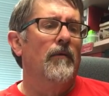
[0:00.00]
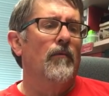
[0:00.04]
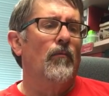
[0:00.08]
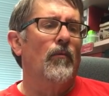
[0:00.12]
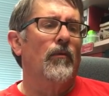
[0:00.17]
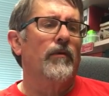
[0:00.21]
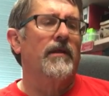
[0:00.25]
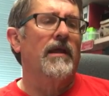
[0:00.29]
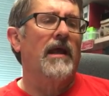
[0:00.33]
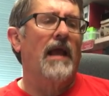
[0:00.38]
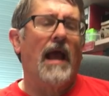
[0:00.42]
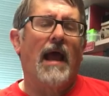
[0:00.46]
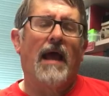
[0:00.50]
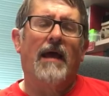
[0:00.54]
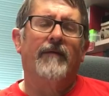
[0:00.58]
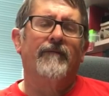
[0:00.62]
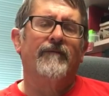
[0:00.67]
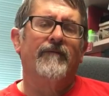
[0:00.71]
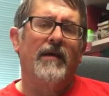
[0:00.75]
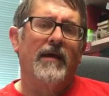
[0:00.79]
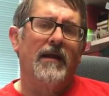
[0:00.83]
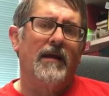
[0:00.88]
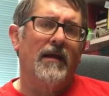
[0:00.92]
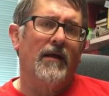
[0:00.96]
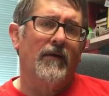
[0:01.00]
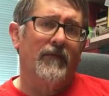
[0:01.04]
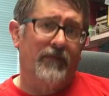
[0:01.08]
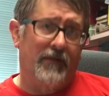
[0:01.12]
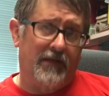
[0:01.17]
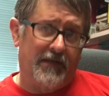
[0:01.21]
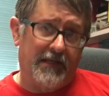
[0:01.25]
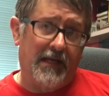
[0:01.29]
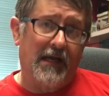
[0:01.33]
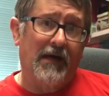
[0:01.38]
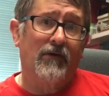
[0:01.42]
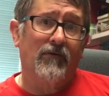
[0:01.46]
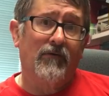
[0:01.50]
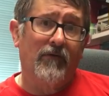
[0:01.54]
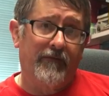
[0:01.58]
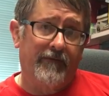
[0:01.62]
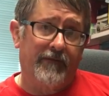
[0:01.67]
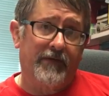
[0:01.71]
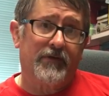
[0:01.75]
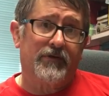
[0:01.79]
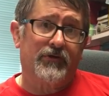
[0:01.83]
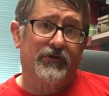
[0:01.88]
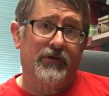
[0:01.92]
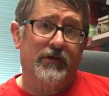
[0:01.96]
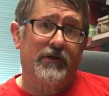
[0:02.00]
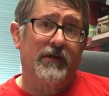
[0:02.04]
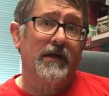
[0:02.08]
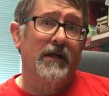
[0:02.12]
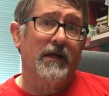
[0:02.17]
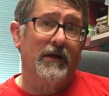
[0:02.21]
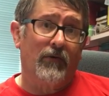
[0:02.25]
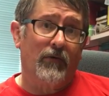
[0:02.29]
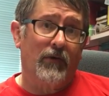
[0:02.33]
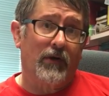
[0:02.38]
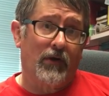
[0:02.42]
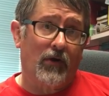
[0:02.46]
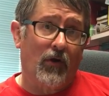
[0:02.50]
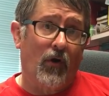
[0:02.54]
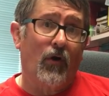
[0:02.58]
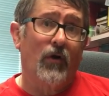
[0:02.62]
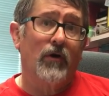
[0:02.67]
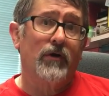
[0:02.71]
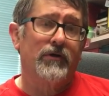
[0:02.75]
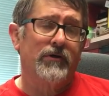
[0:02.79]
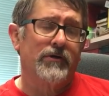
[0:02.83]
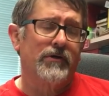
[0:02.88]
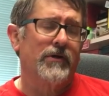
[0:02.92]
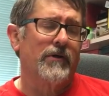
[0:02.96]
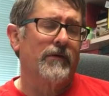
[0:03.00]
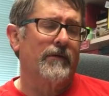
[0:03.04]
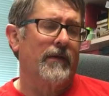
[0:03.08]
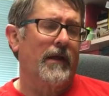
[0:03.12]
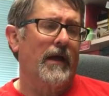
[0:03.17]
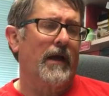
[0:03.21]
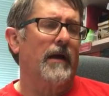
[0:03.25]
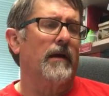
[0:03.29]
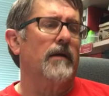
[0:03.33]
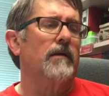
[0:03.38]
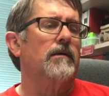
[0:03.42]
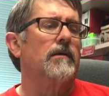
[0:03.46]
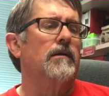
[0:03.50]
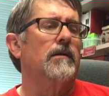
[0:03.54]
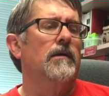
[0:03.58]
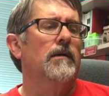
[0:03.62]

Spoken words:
With the advent of the television in regards to that,